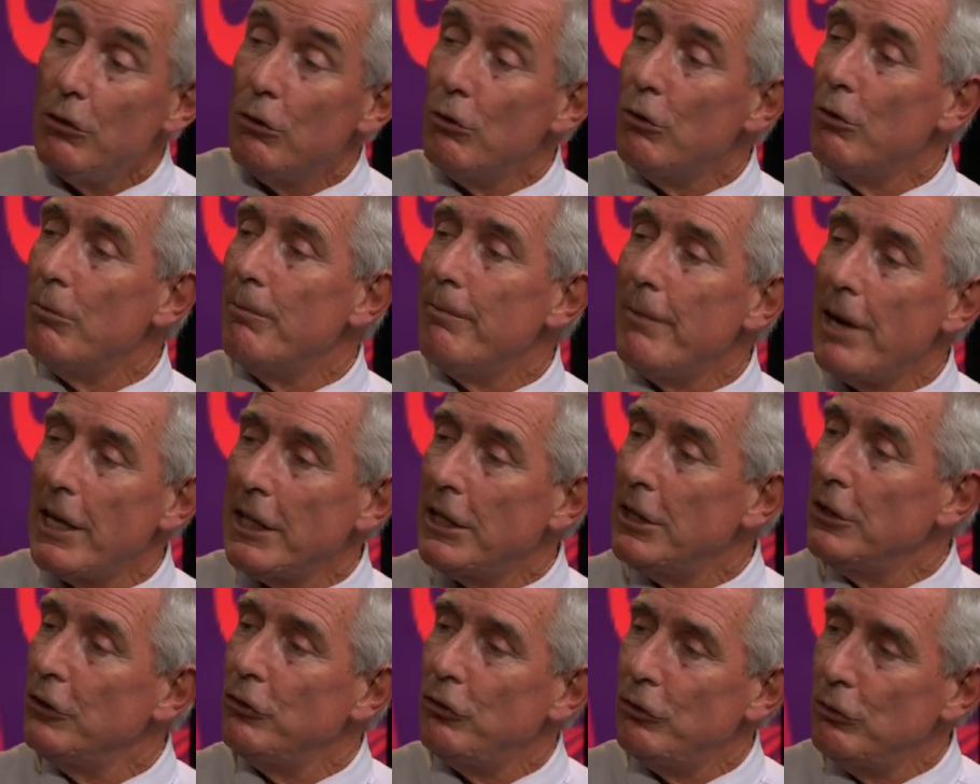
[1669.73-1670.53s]
or
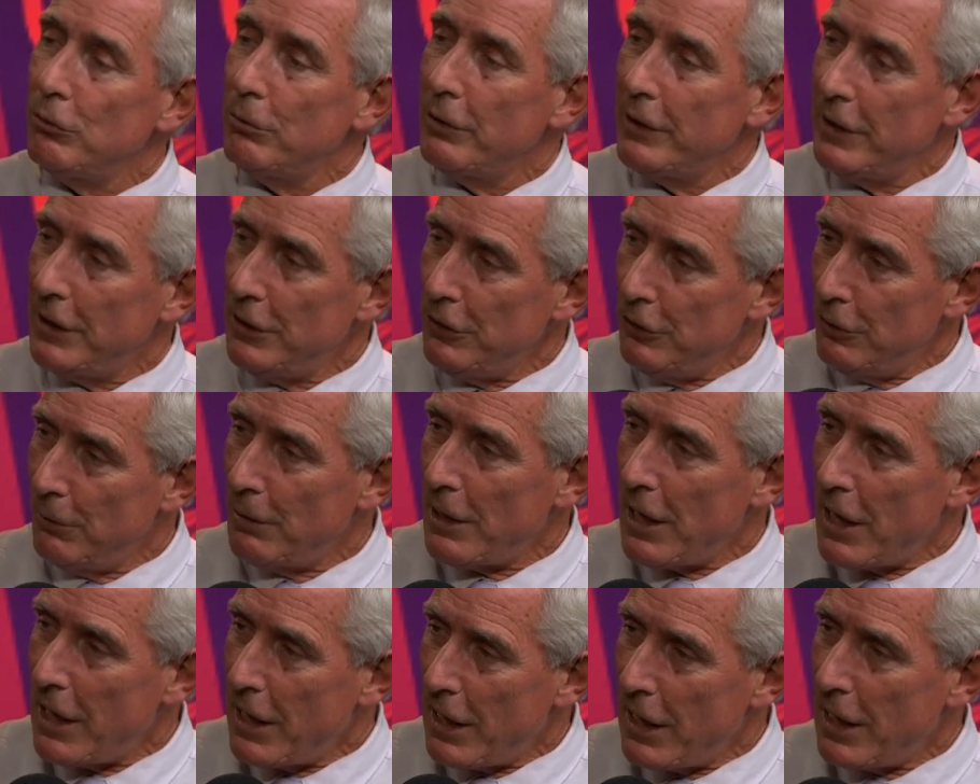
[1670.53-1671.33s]
making sure that you
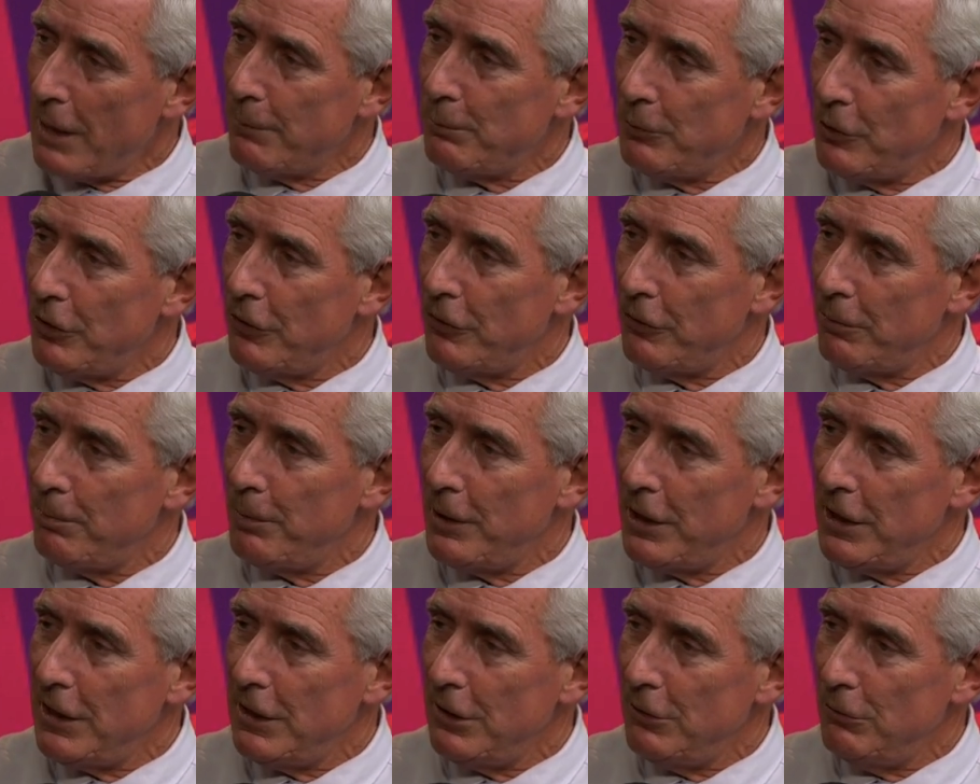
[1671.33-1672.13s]
are up to
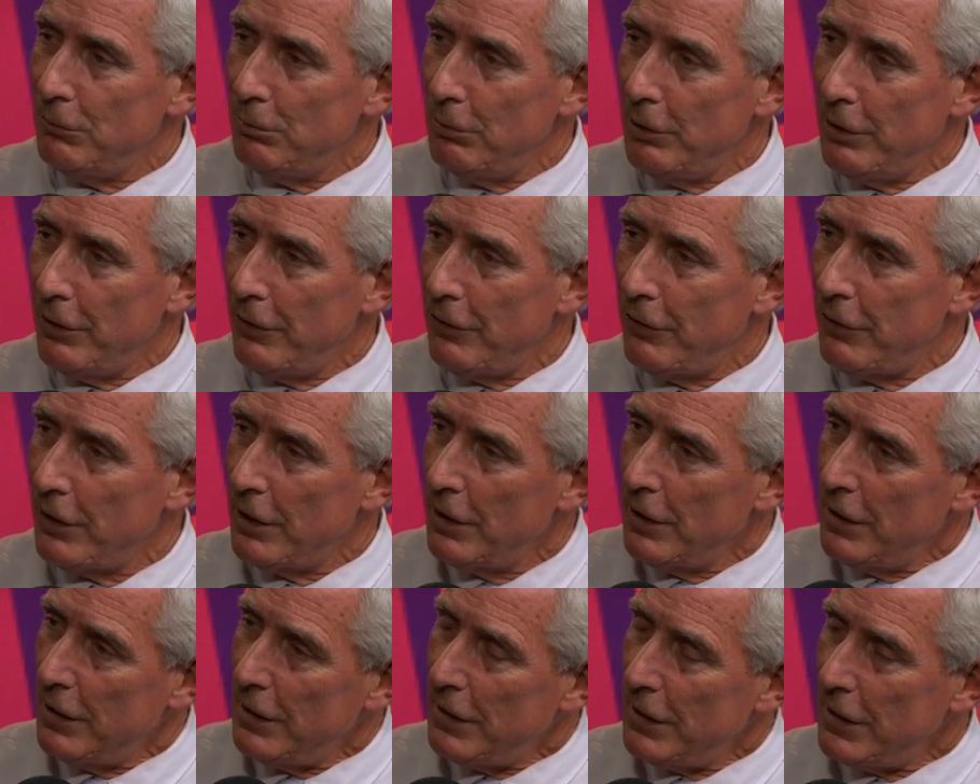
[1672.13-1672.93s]
speed with
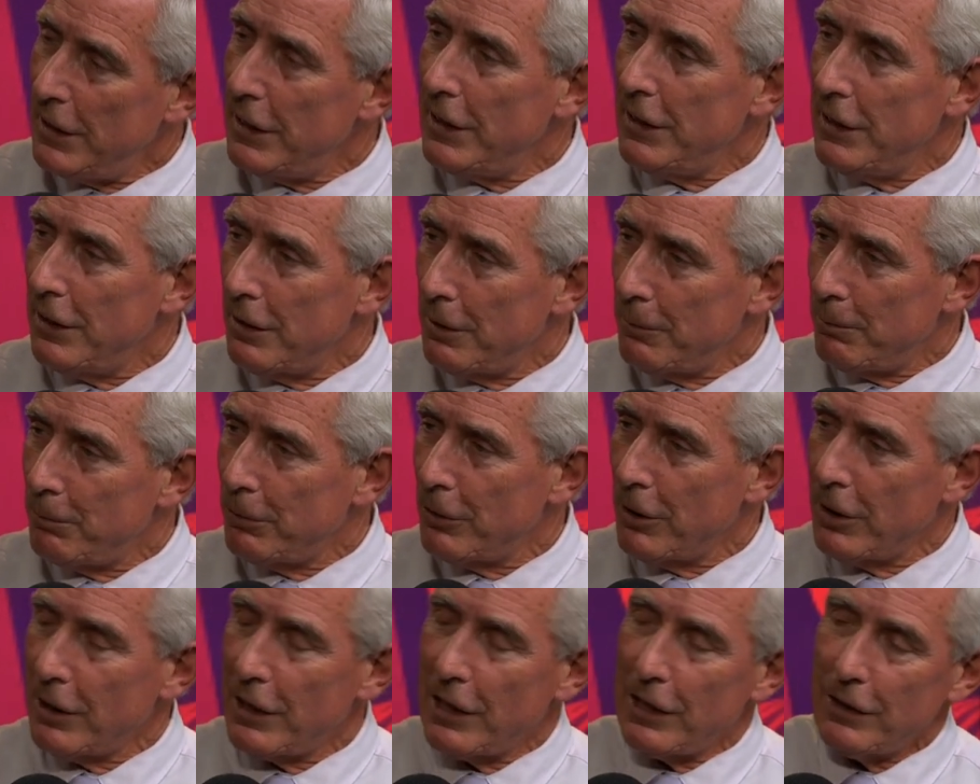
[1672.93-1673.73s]
any of the
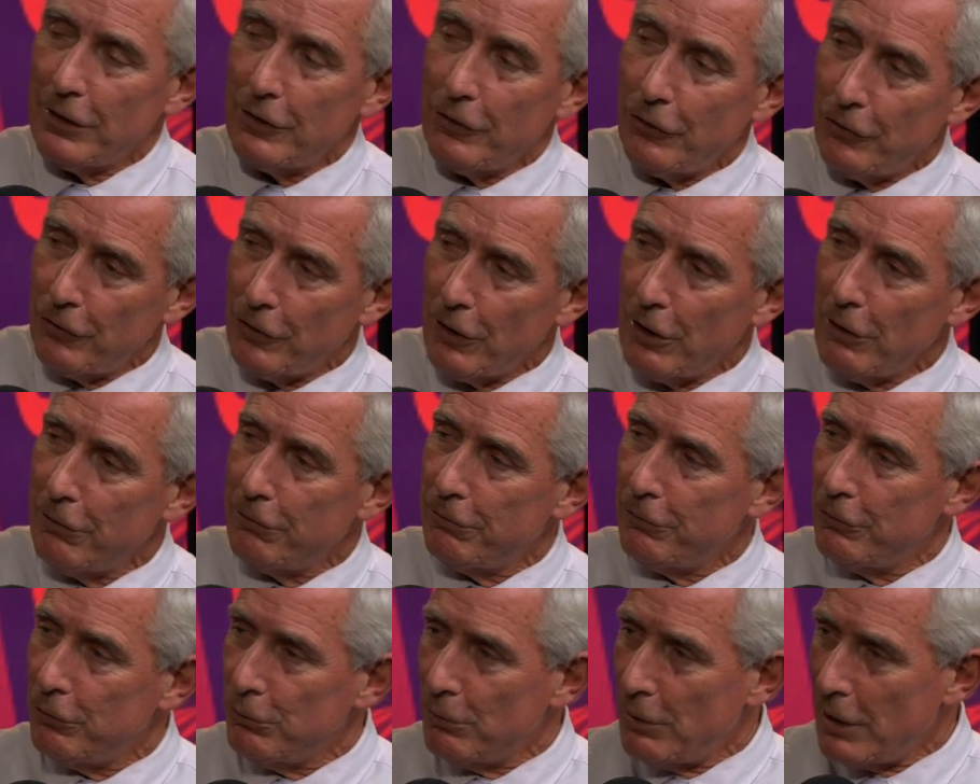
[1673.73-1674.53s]
products,
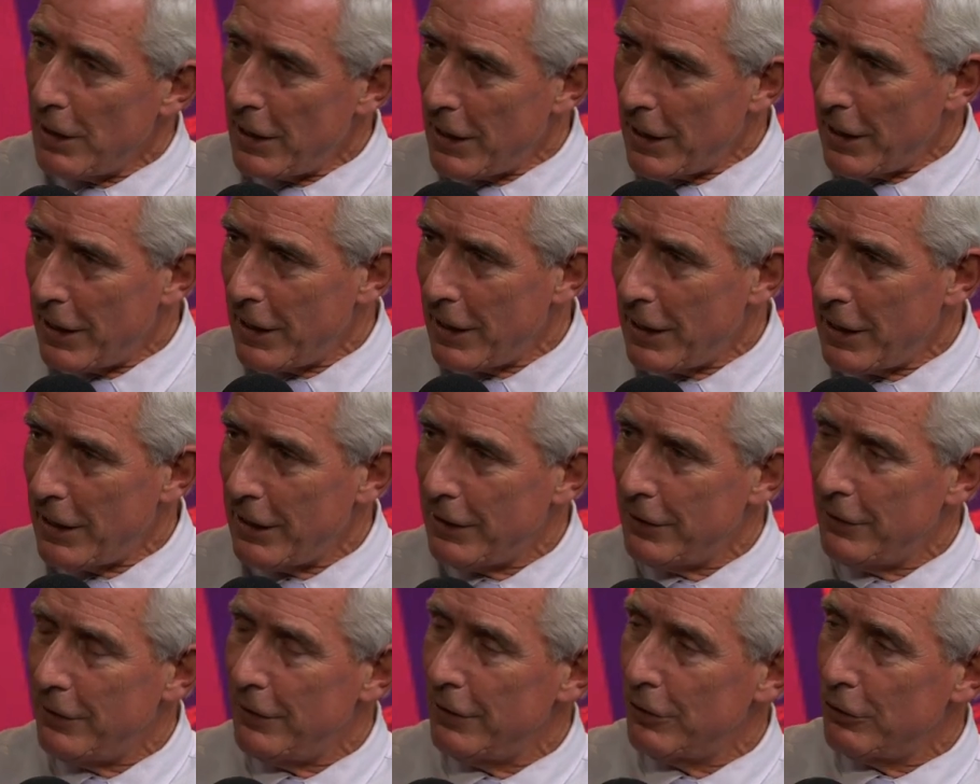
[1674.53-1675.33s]
soft or
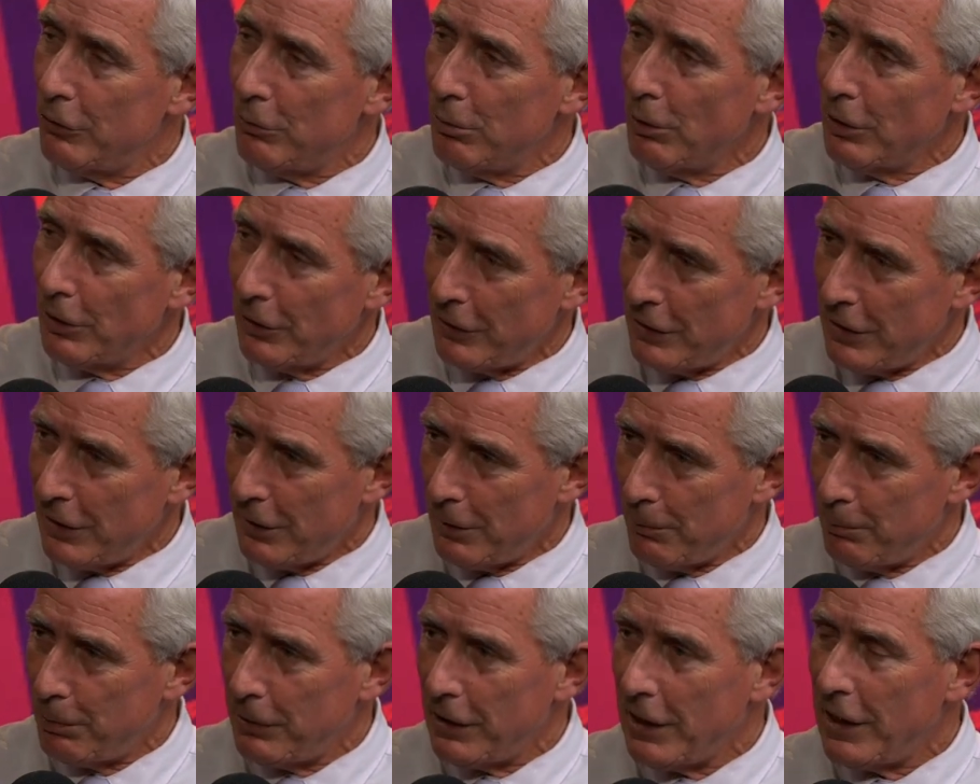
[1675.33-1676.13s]
hard, the quality
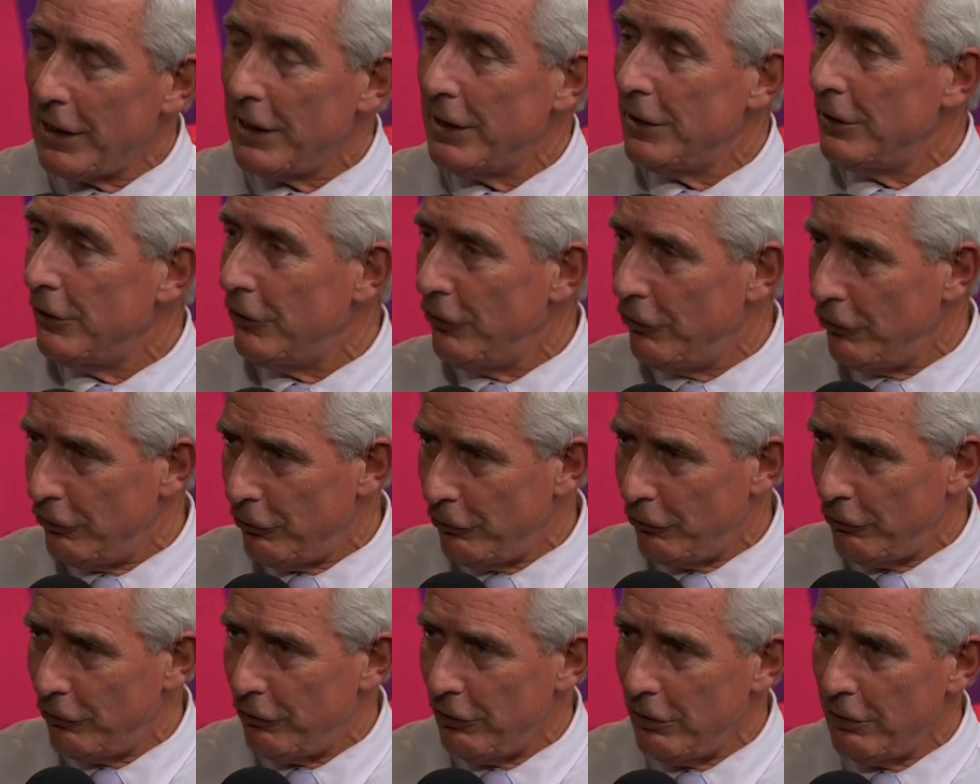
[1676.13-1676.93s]
of the planes,
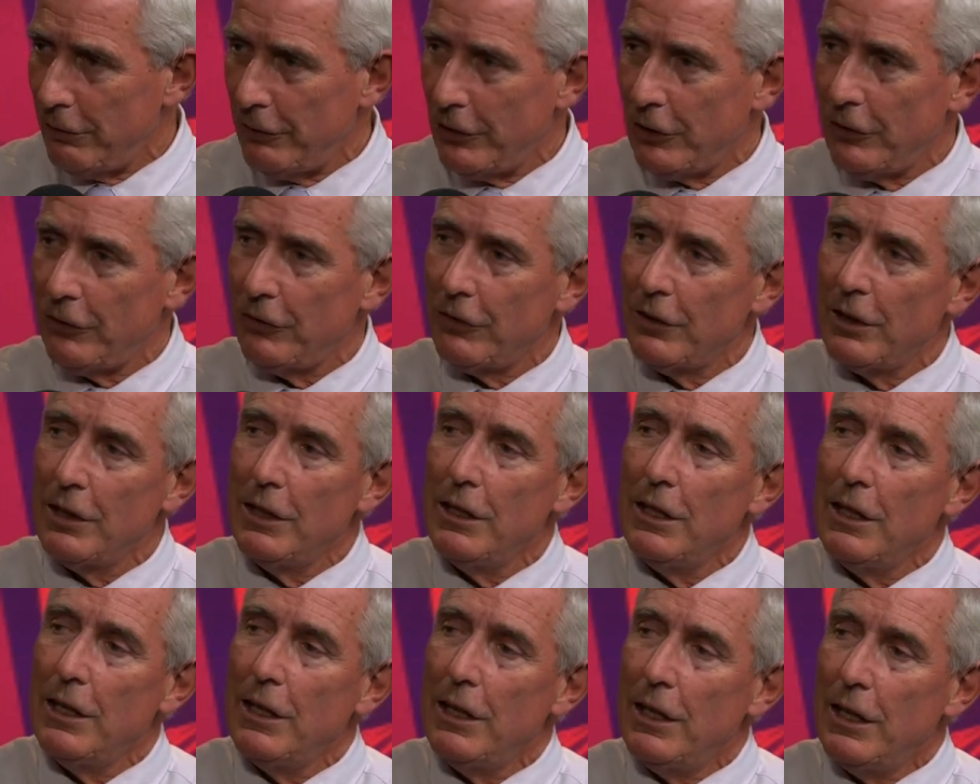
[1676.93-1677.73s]
your service,
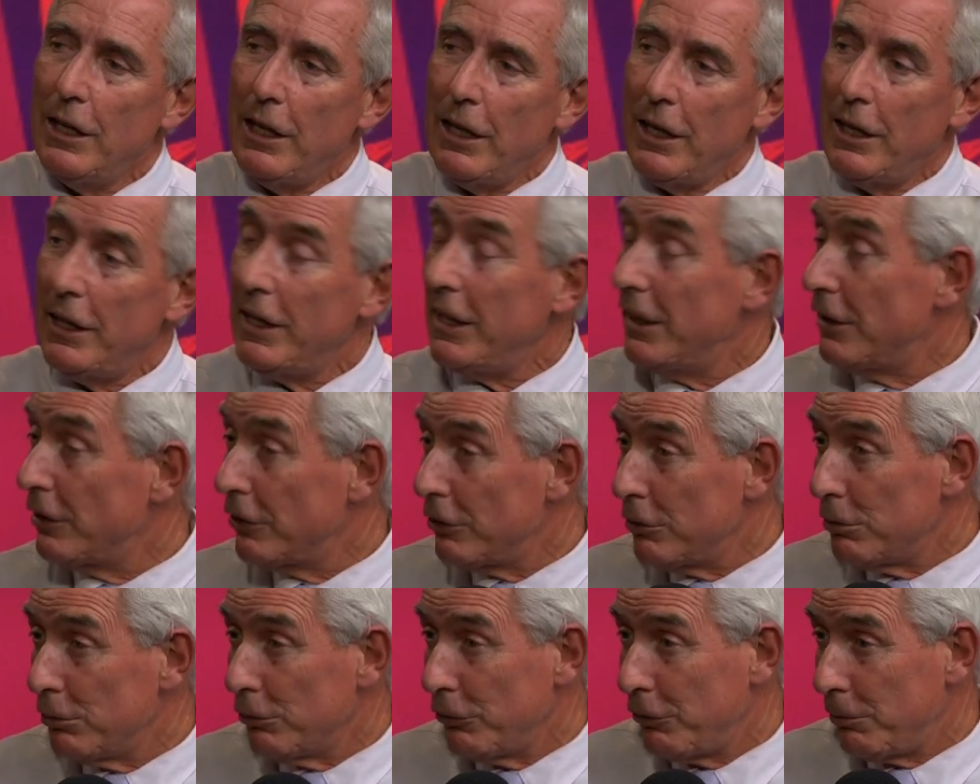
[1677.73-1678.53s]
and
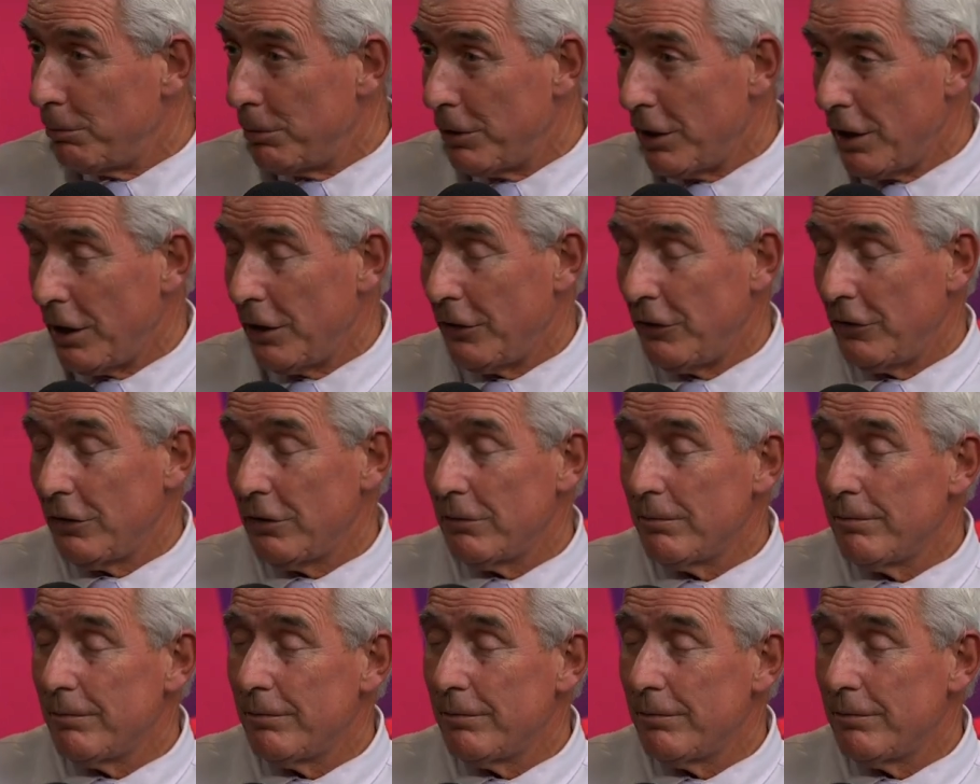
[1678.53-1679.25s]
of course, price.